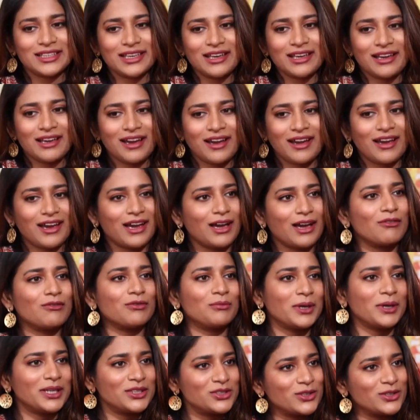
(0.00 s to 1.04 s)
I have my
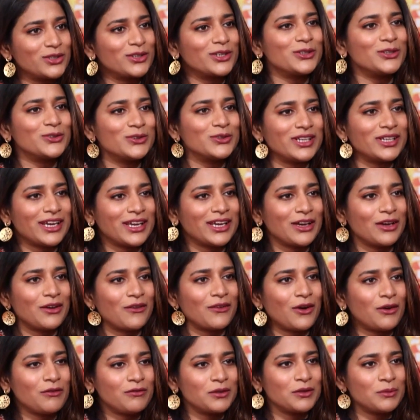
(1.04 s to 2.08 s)
children to take care
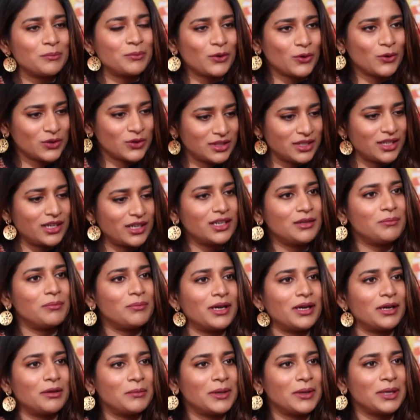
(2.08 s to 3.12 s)
of. Ippudu oka third
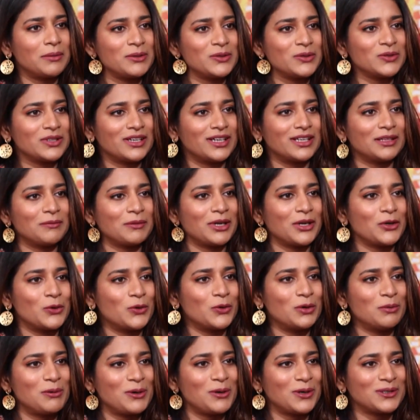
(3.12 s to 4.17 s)
baby undi kada, my gold box.